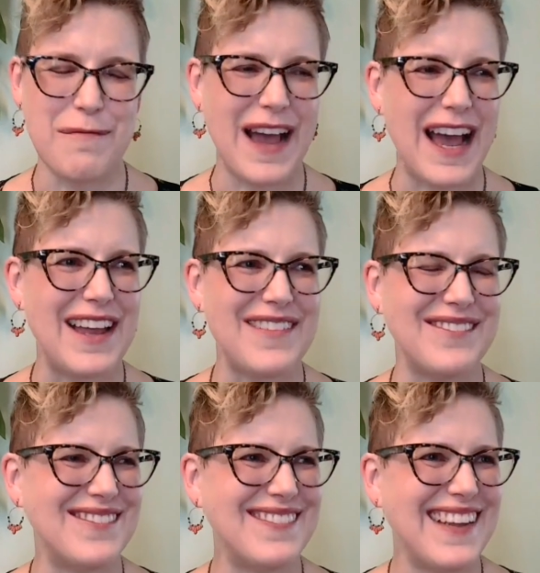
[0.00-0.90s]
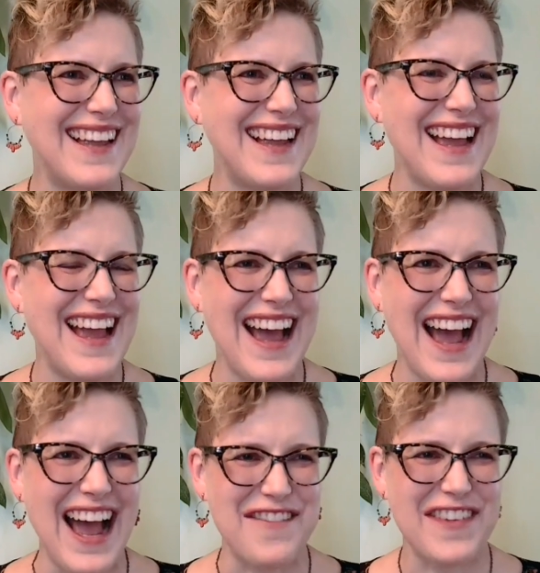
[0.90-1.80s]

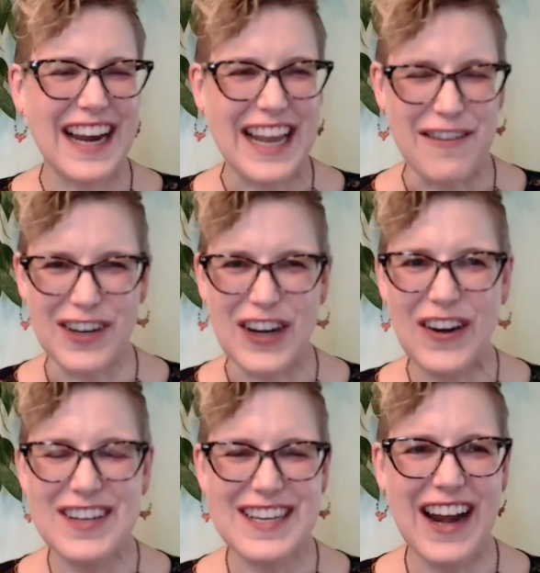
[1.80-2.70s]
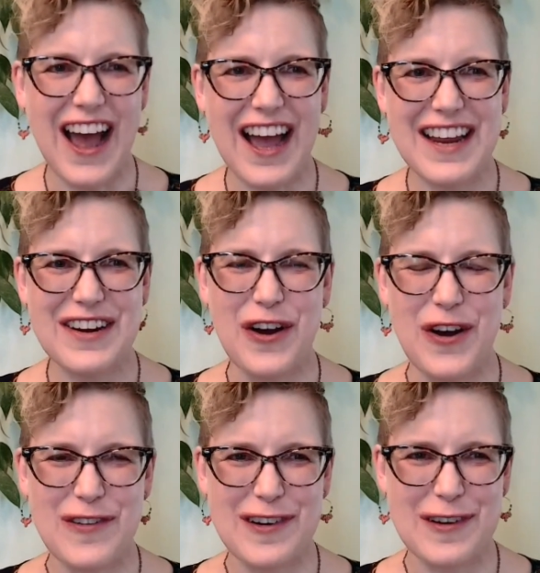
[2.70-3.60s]
I feel like I've learned a lot
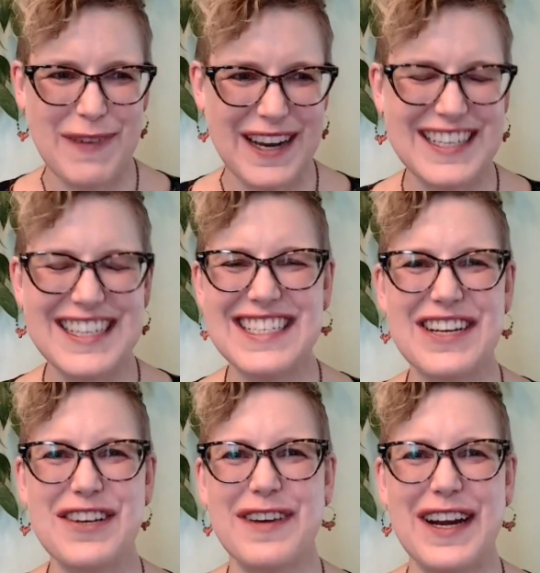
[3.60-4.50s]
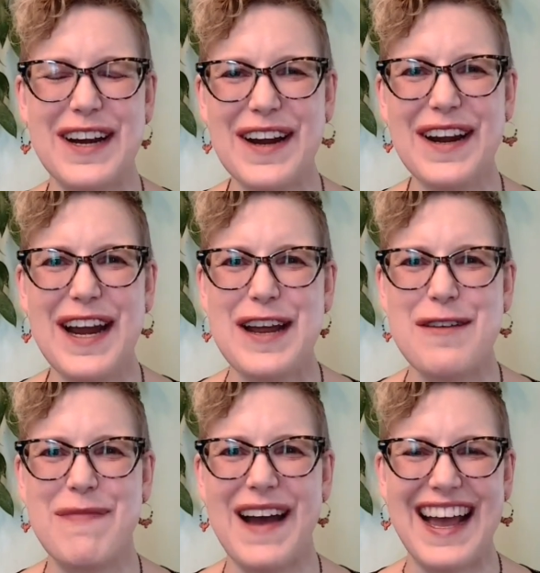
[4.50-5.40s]
over my teaching career,
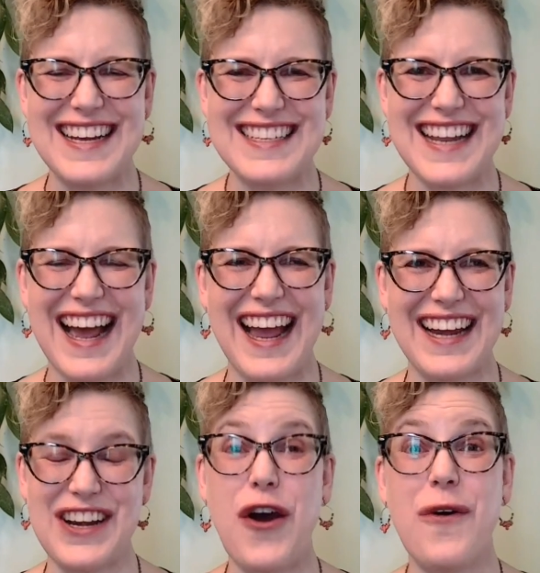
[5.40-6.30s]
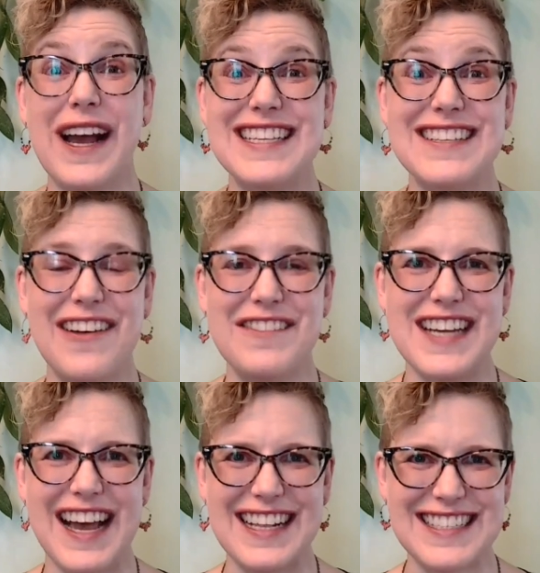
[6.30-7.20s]
but I know I still have
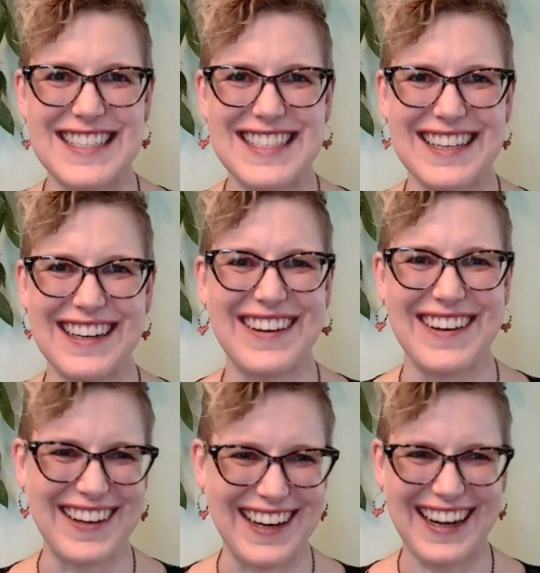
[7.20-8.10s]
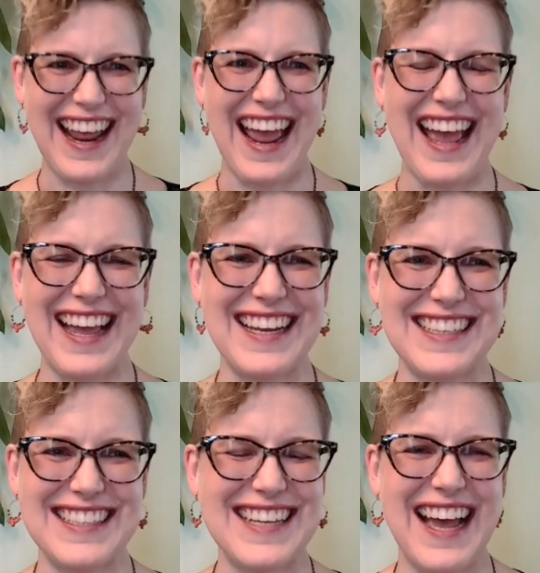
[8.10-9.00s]
tons to learn
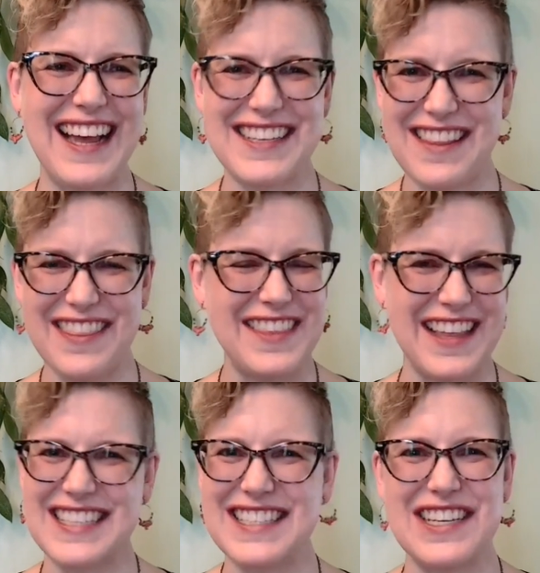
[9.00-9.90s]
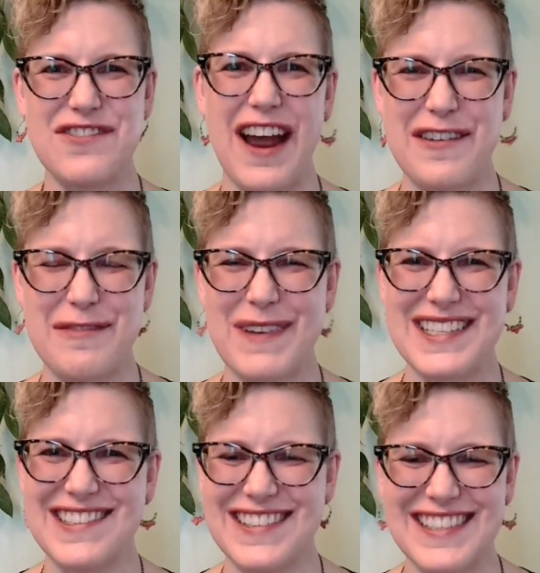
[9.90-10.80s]
and things to try with my
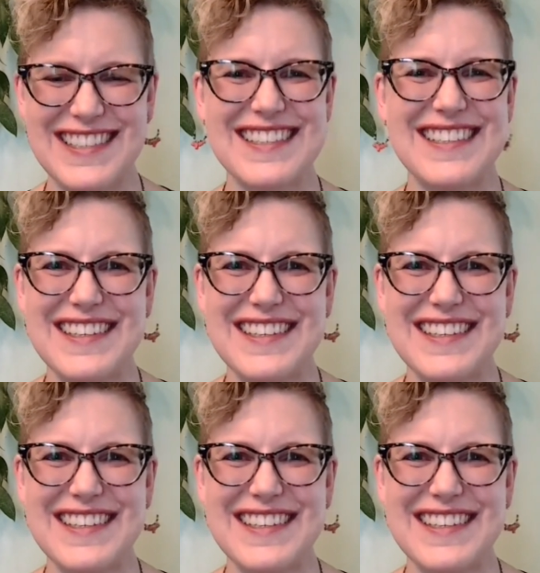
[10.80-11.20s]
students.